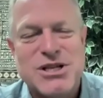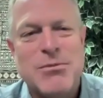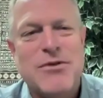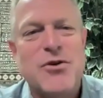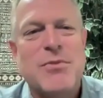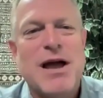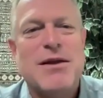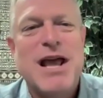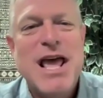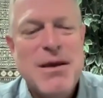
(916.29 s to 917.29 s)
Some of you
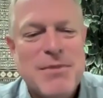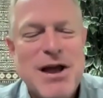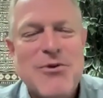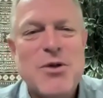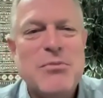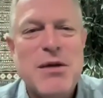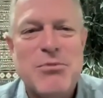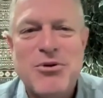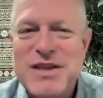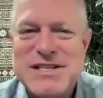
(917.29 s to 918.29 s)
might
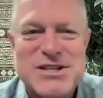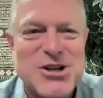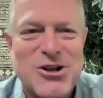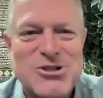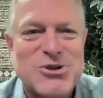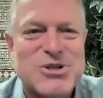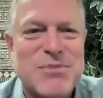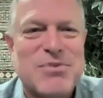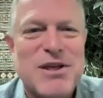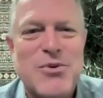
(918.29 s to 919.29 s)
remember this is also
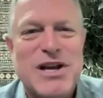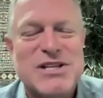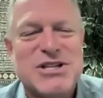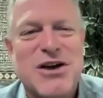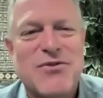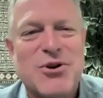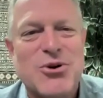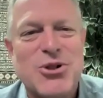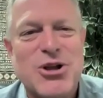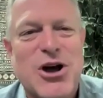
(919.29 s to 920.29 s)
something we discovered
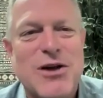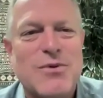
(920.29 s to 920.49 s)
early on,